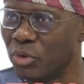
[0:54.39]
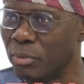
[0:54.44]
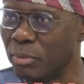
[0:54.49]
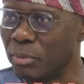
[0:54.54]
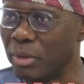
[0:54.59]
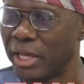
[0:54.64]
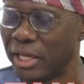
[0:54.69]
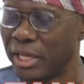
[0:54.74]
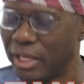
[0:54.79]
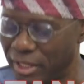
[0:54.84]

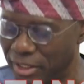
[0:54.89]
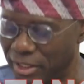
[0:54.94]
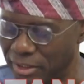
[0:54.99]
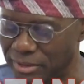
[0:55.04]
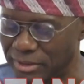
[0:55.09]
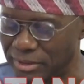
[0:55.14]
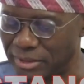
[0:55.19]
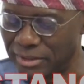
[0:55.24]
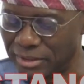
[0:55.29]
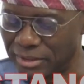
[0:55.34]
my
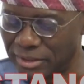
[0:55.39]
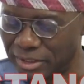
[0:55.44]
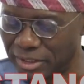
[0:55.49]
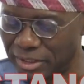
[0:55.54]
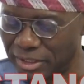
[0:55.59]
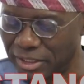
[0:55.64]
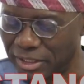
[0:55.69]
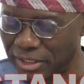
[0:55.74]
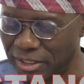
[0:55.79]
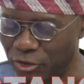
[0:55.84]
ears.
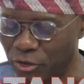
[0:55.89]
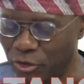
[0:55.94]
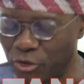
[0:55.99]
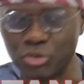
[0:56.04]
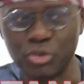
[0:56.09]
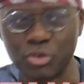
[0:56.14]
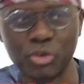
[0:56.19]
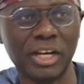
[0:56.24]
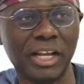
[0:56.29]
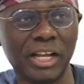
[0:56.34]

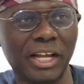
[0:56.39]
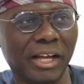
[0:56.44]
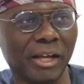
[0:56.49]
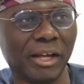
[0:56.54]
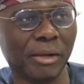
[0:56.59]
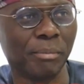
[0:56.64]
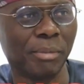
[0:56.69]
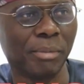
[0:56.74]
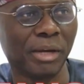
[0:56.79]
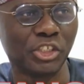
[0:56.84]
Controller
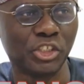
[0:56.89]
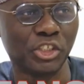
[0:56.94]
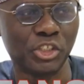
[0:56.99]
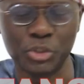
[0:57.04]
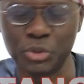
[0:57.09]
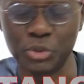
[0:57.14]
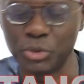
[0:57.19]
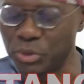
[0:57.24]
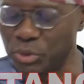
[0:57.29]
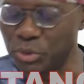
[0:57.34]

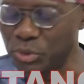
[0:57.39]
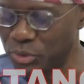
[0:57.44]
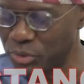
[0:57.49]
Bashiru